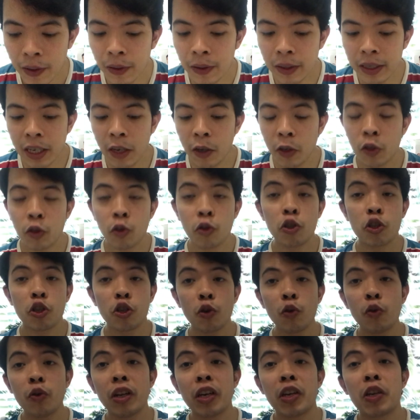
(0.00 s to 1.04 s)
okay, to
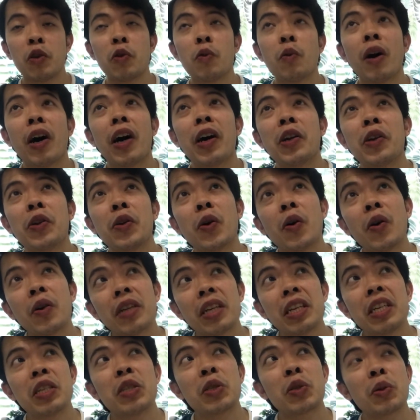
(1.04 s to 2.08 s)
show that you are not
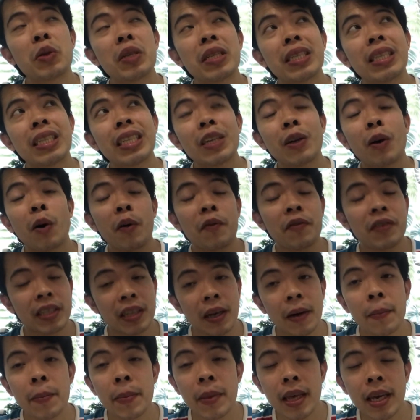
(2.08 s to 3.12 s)
interested of
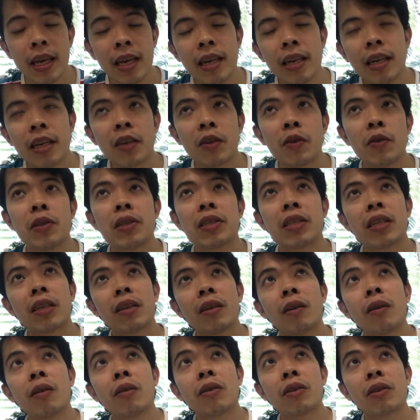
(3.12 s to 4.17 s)
something, that you say,
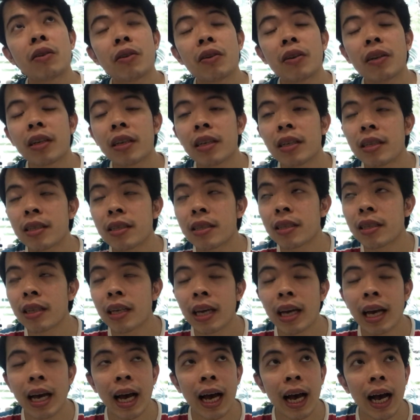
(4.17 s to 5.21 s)
oh goodness,
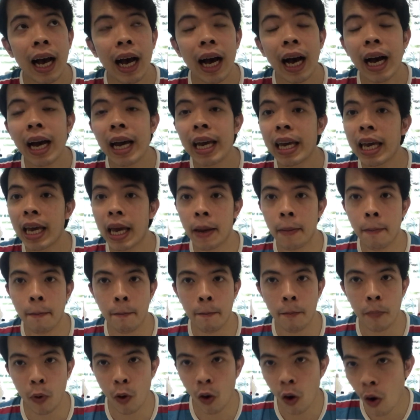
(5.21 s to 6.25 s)
I am
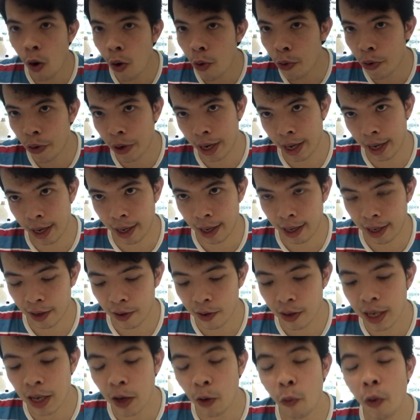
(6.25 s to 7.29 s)
boring.
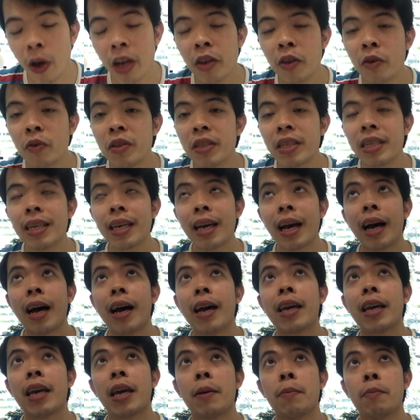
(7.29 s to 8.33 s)
Okay, when you say
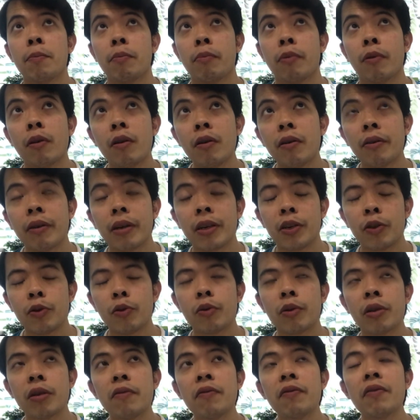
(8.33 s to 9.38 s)
I am boring,
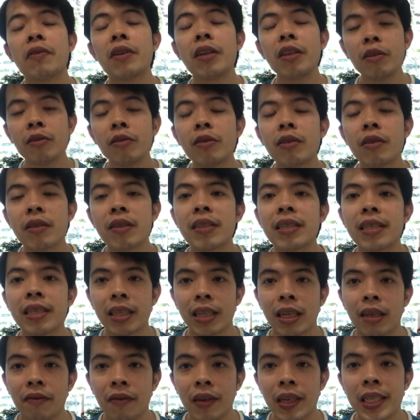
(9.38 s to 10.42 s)
you're referring to
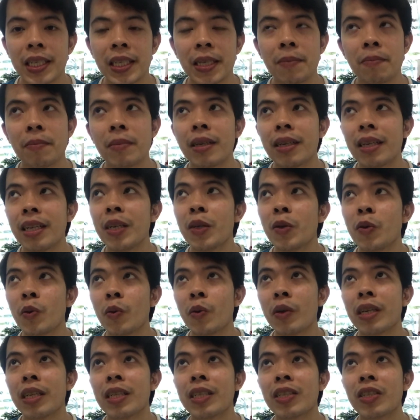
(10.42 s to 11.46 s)
yourself as somebody who
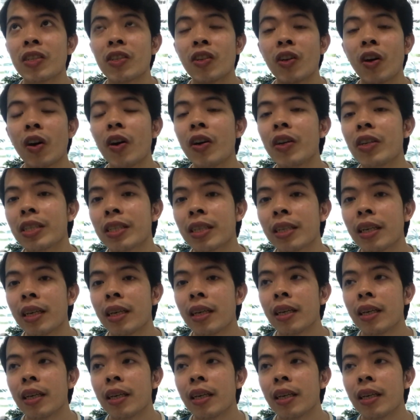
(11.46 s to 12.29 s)
is not